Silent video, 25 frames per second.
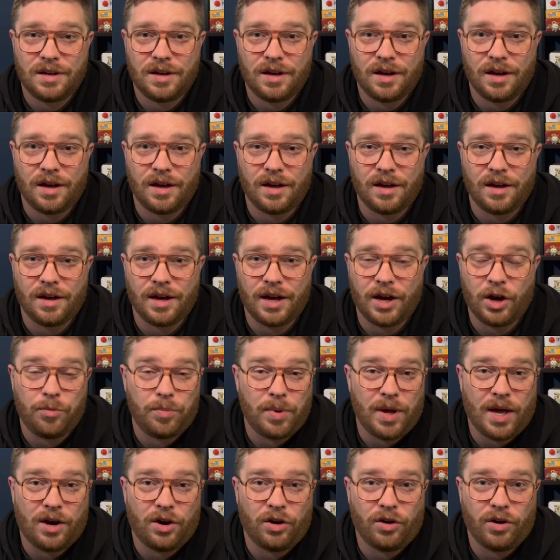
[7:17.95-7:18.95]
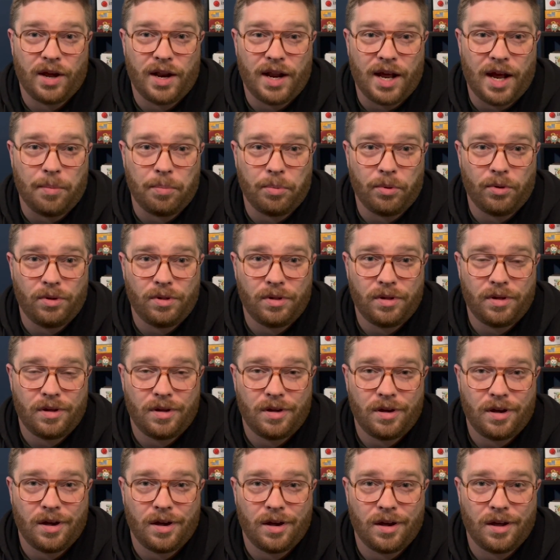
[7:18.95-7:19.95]
I hope you had a great April.
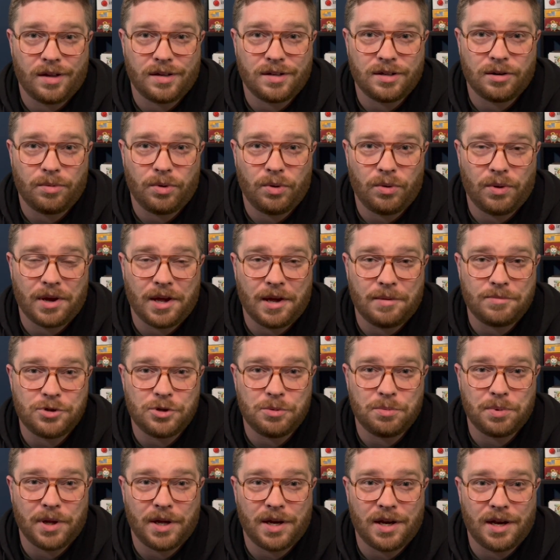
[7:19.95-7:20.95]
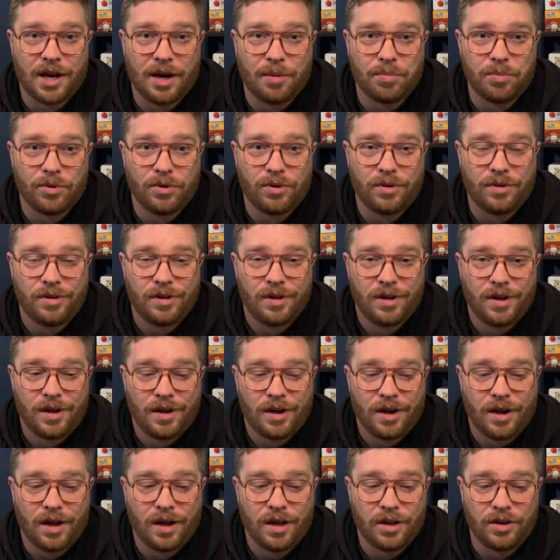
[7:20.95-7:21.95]
Tell me what games you played in April.
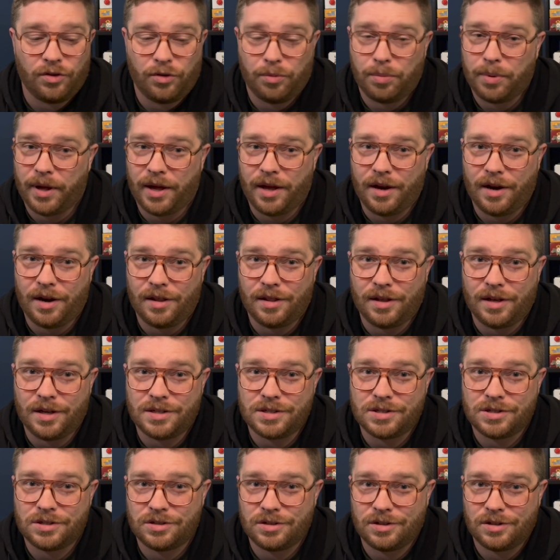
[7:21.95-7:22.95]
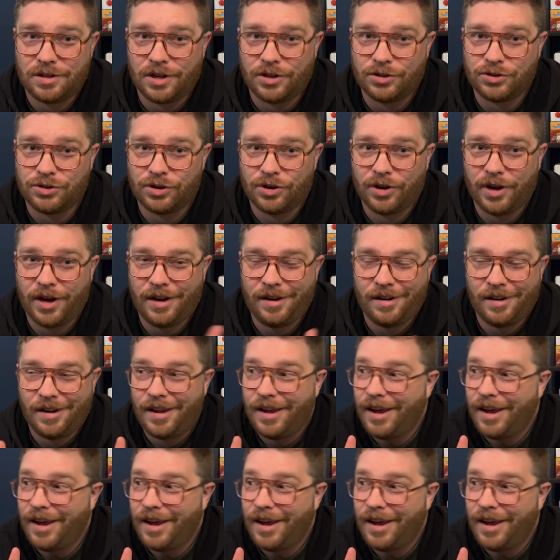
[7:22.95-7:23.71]
You play any of these? Those are great.